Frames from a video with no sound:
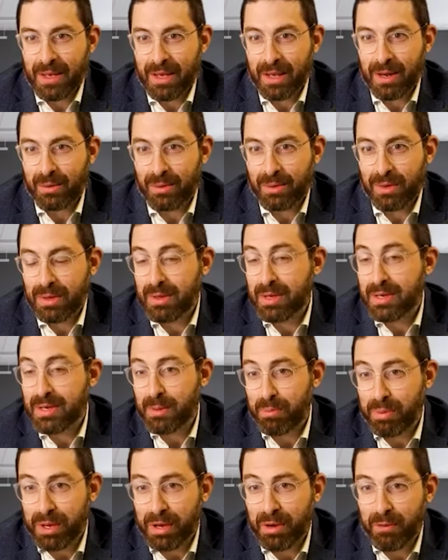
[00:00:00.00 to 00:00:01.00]
you know
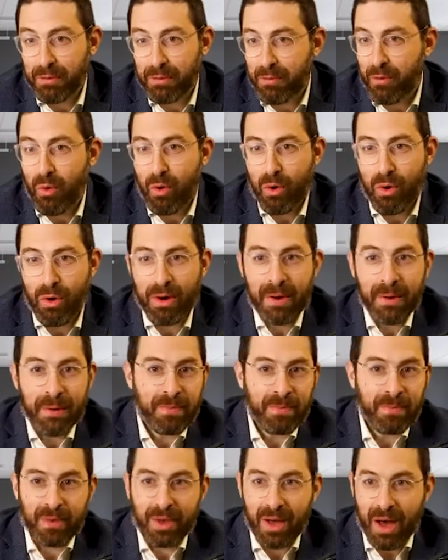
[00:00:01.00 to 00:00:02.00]
disappear for
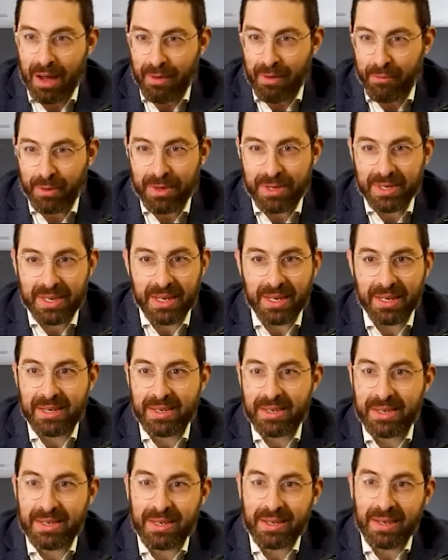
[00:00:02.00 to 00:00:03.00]

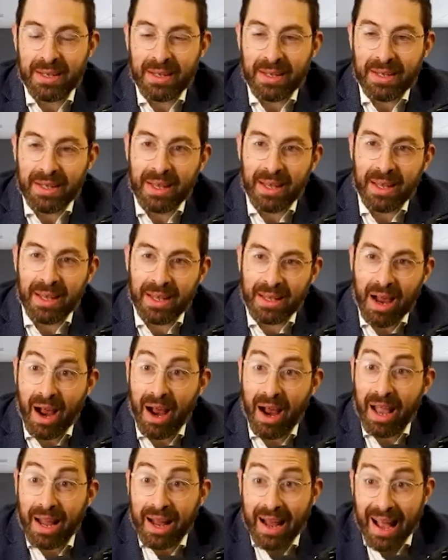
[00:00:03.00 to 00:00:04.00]
conferences and uh,
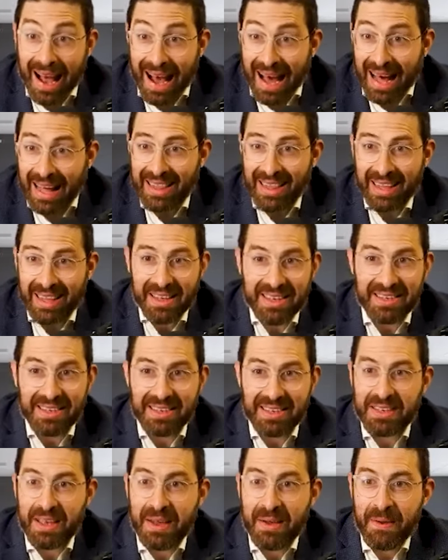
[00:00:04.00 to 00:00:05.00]
yarchei
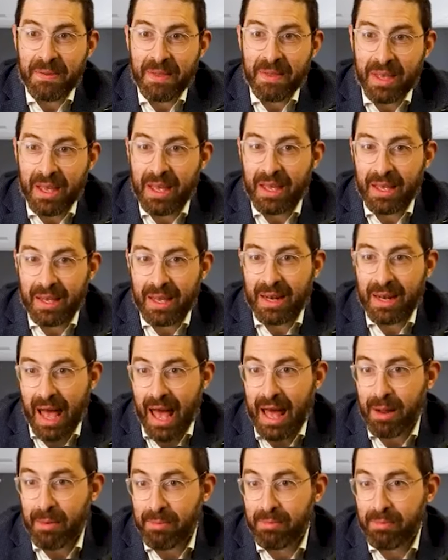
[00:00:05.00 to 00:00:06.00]
kallahs. It, it,
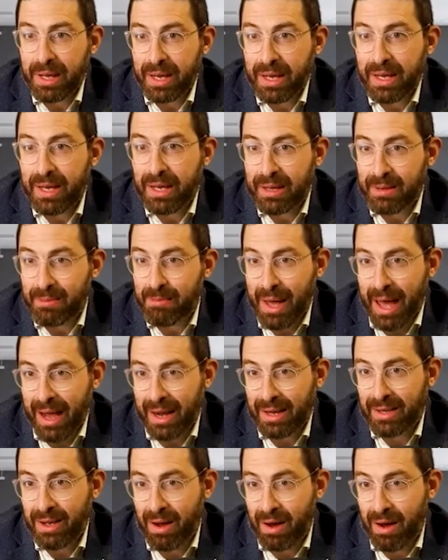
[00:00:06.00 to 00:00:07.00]
had a big
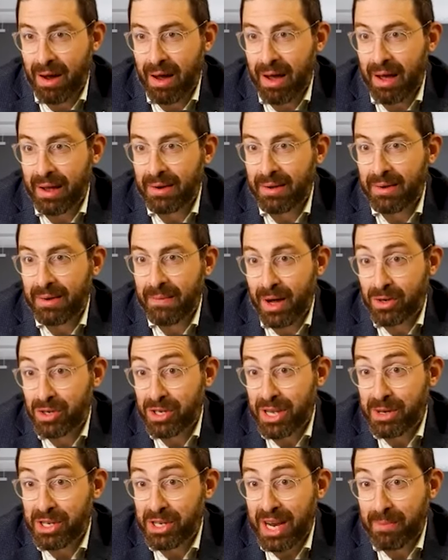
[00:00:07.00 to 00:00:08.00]
impact on on
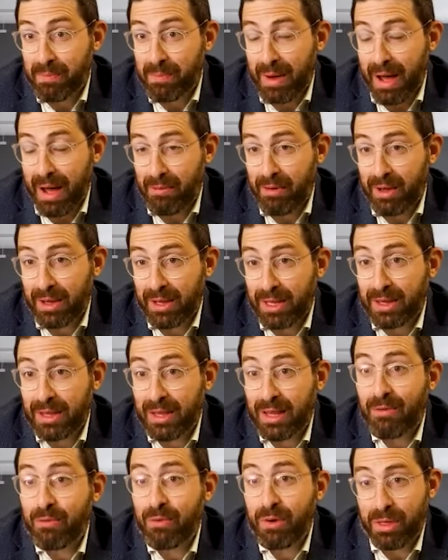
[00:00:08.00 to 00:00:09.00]
just how much I, I fell
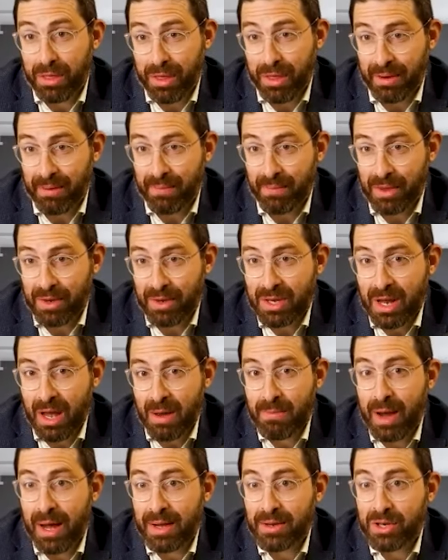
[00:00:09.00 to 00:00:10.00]
in love with it and just
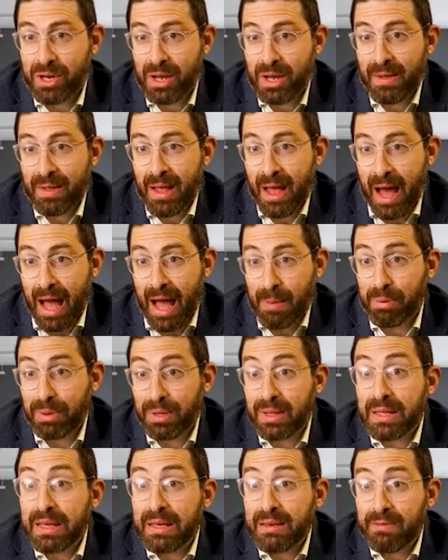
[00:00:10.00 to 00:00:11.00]
how much I
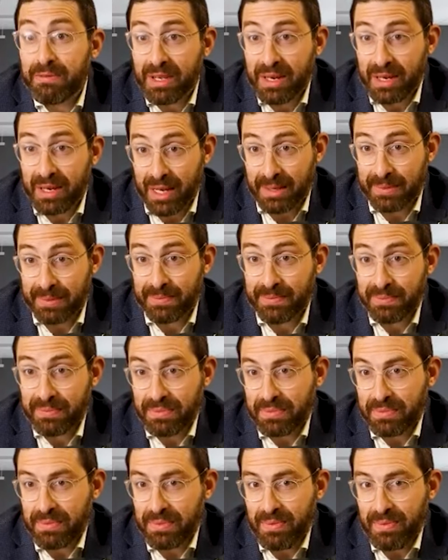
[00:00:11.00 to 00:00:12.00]
believed in it.
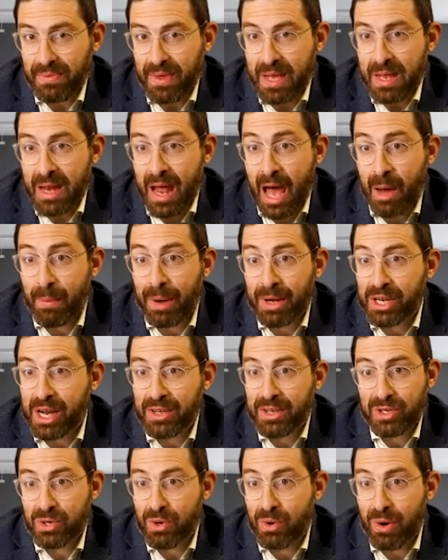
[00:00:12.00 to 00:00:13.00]
Wow. And how much
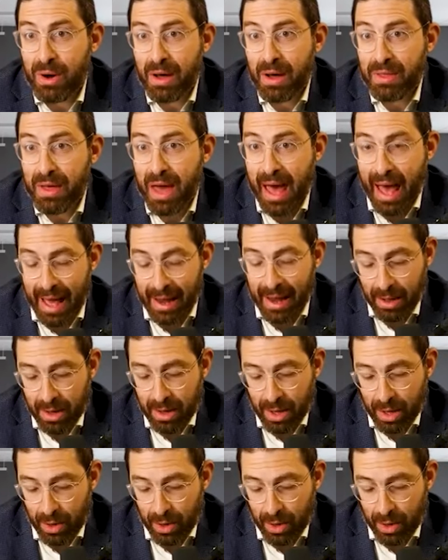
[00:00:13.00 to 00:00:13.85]
I saw that